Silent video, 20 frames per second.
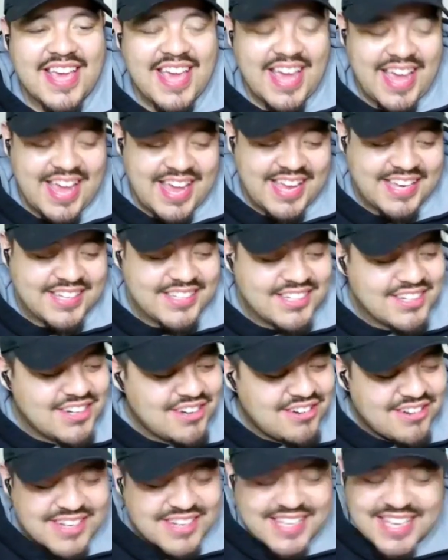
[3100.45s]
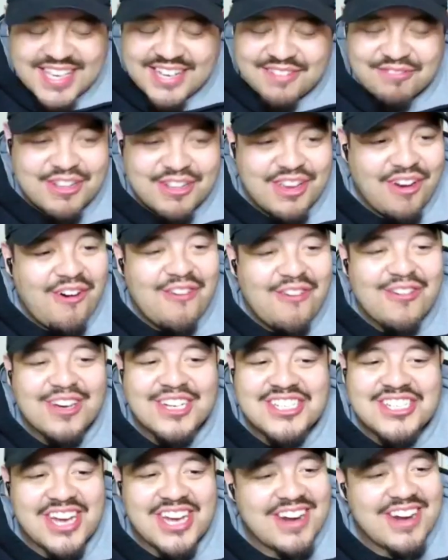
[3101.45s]
And again, we
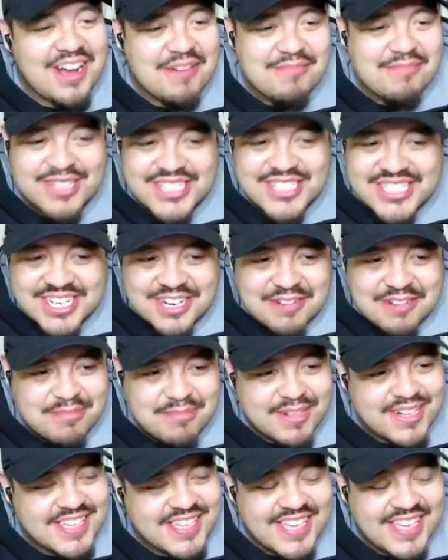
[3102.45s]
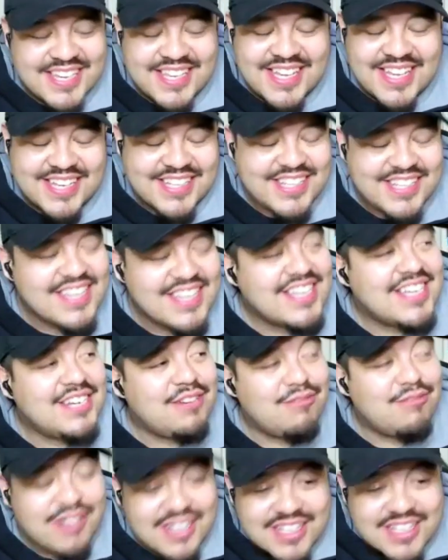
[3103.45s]
always shout out Michelle, but again, like,
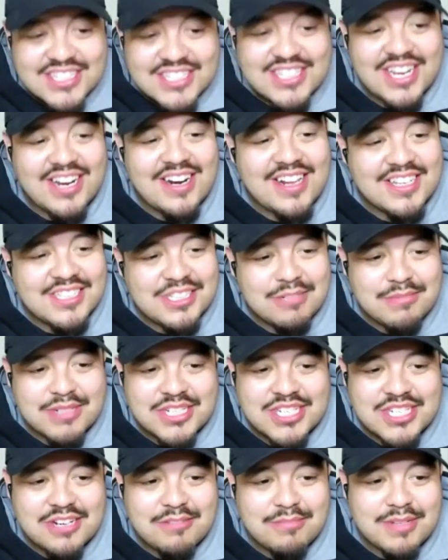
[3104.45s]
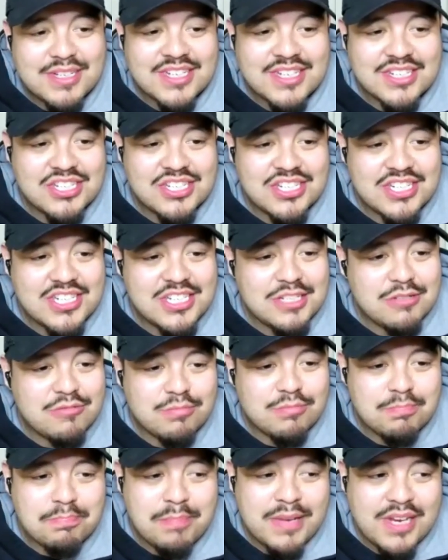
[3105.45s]
really shout outs to Michelle because she's
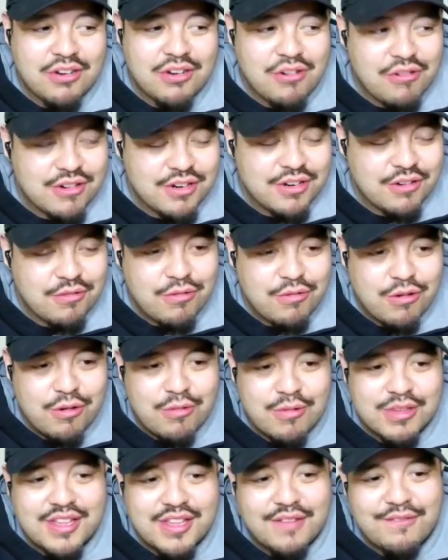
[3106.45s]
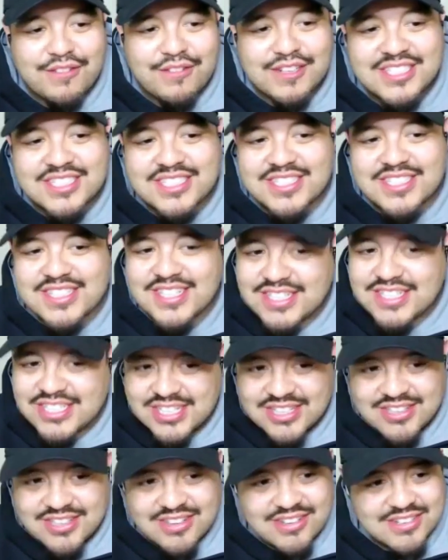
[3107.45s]
been going to war with them for such
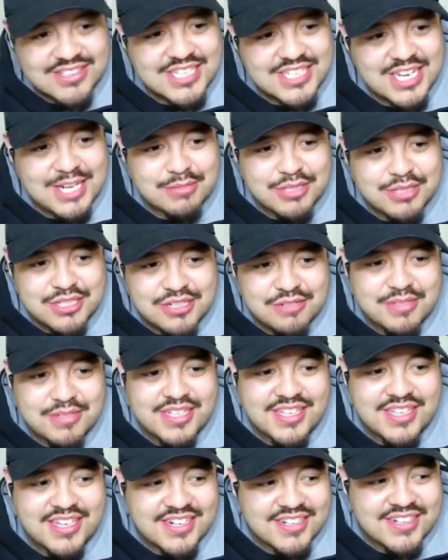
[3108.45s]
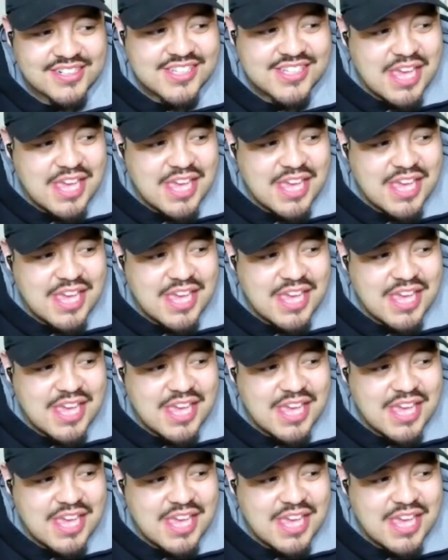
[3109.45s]
a long time, so many years.